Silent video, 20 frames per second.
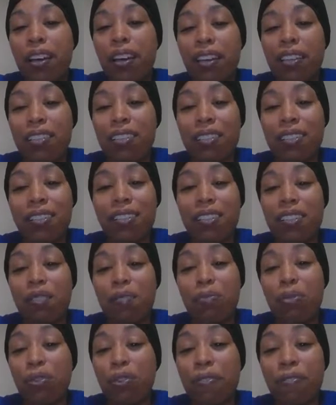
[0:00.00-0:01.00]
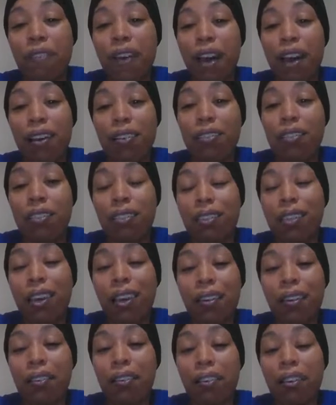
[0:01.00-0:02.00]
a system, your files are
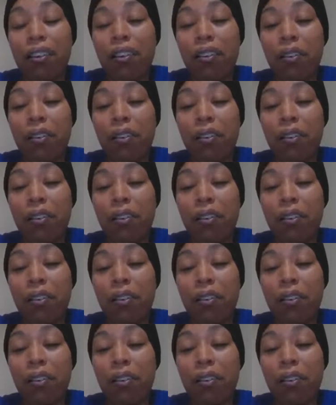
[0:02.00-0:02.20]
there.